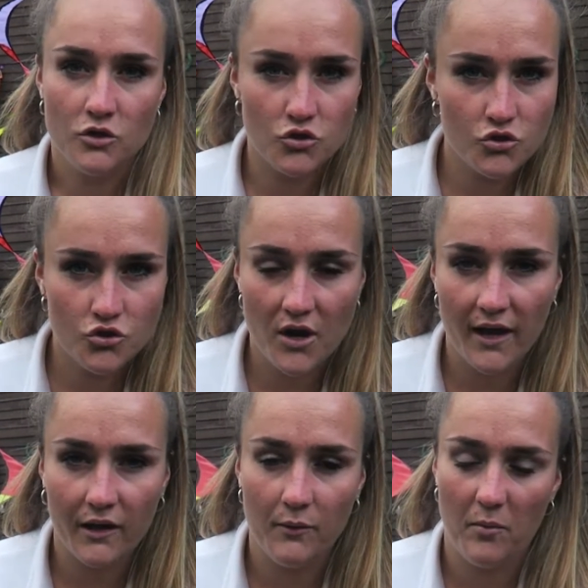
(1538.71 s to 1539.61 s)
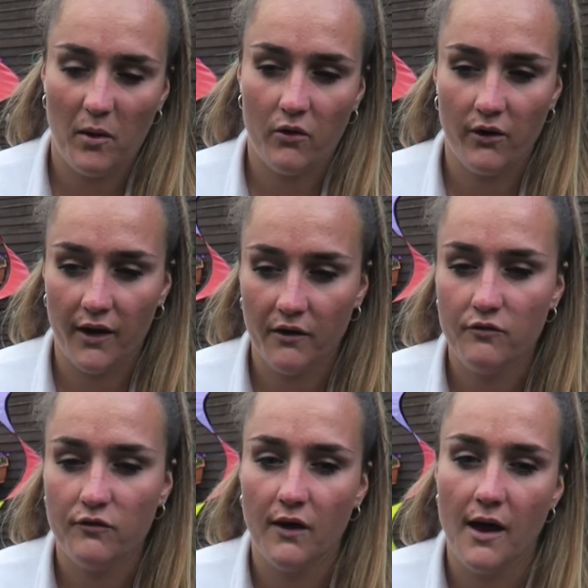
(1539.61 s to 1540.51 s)
So just try and get a wee bit
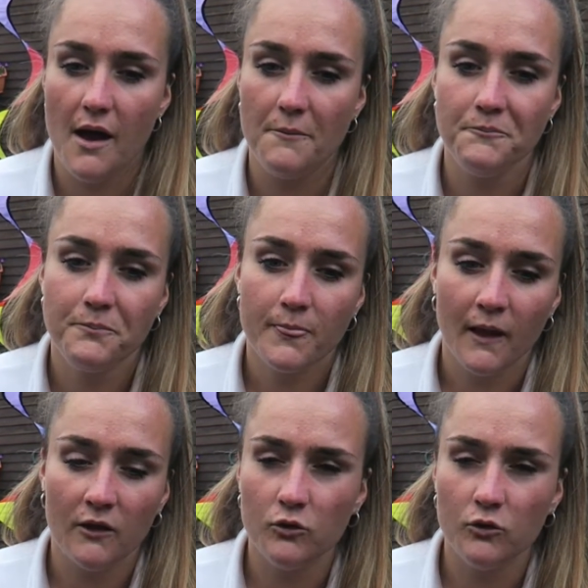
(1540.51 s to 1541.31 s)
creative, and